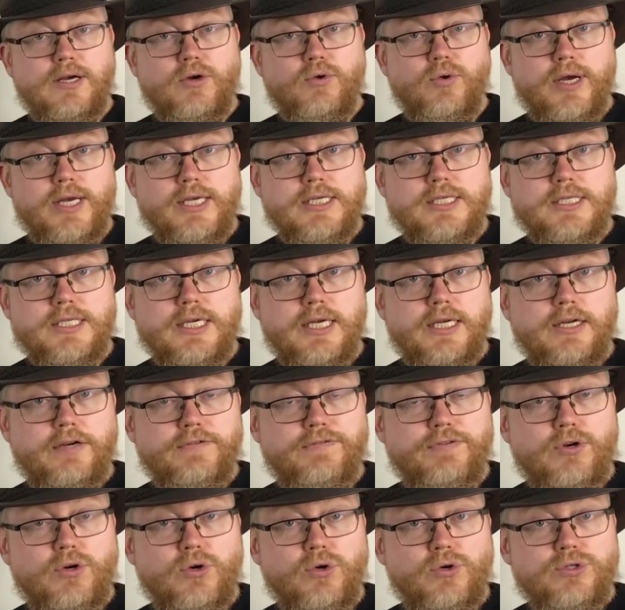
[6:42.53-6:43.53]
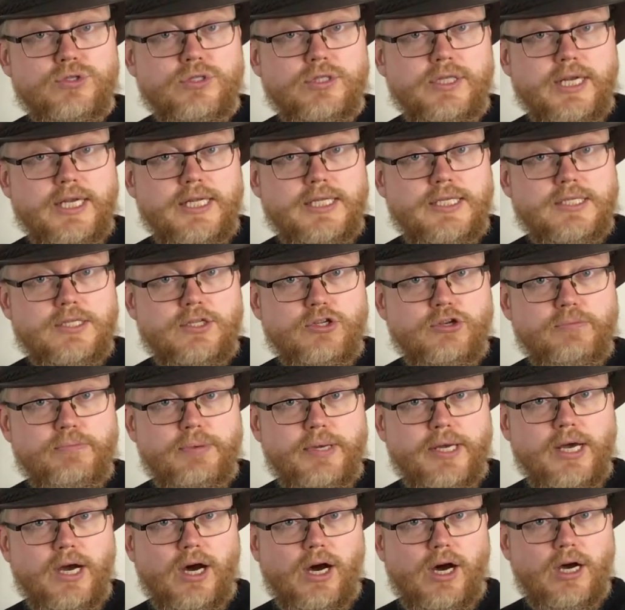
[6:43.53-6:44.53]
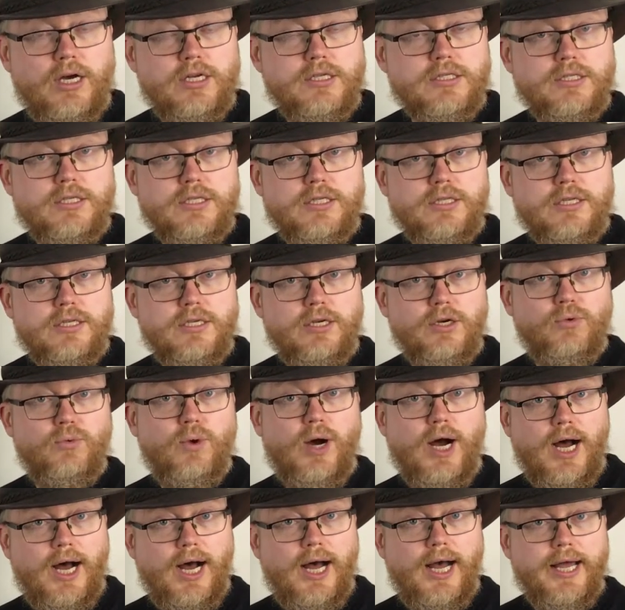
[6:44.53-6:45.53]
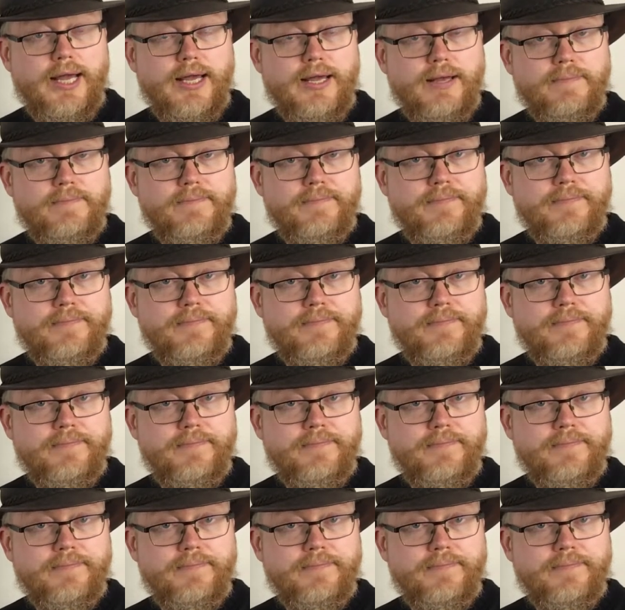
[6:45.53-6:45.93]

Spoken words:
question of course needs to be asked why.